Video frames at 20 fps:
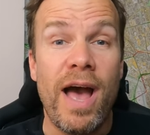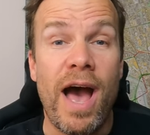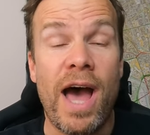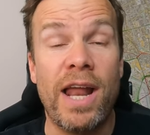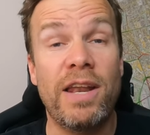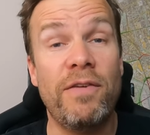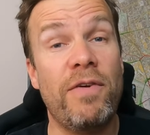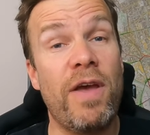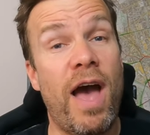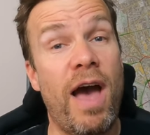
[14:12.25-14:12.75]

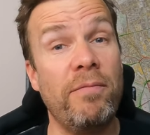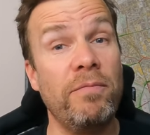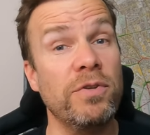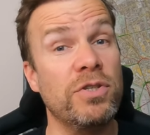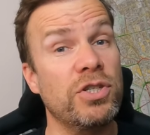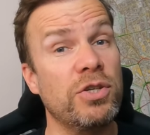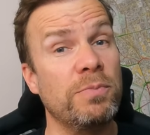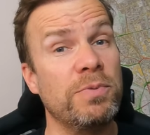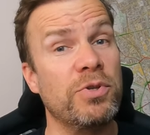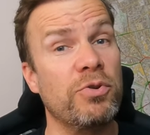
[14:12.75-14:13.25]
And if you haven't
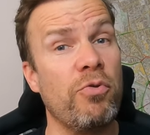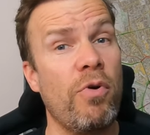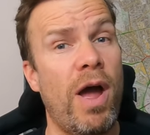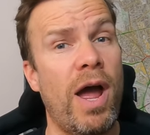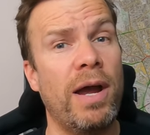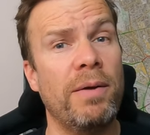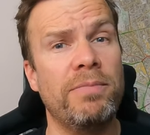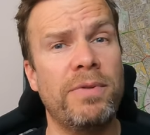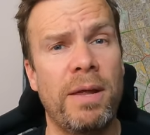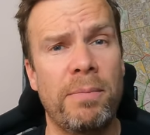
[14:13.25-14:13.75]

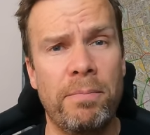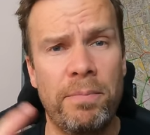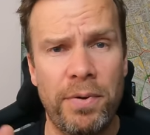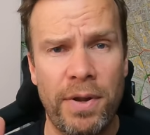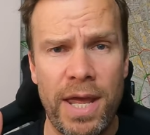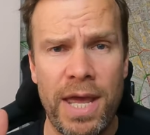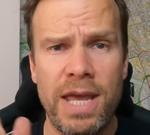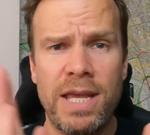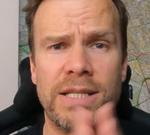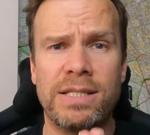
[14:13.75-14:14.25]
subscribed, then
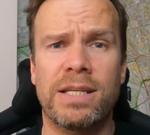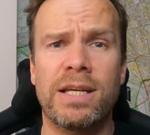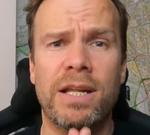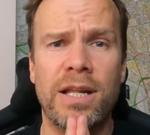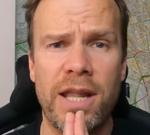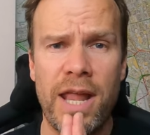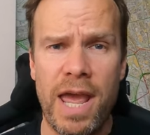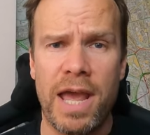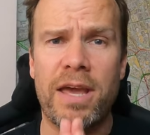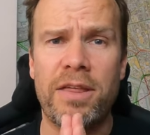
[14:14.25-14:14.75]
please
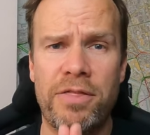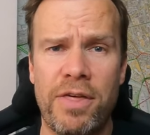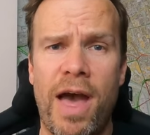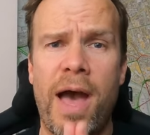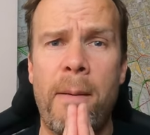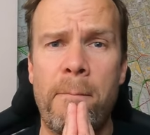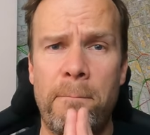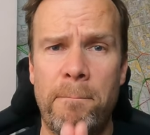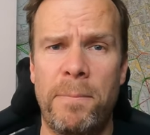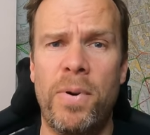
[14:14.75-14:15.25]
click
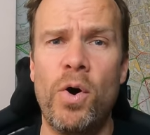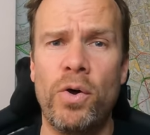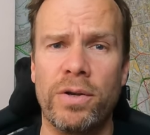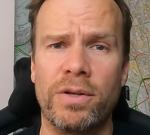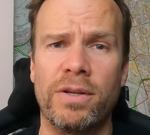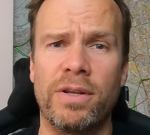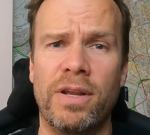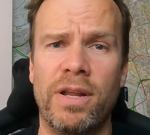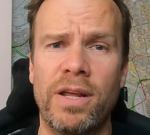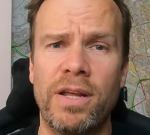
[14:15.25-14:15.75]
that
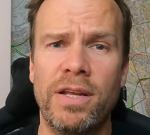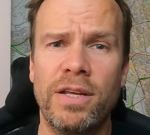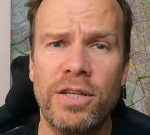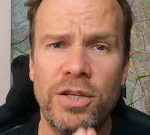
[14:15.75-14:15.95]
button.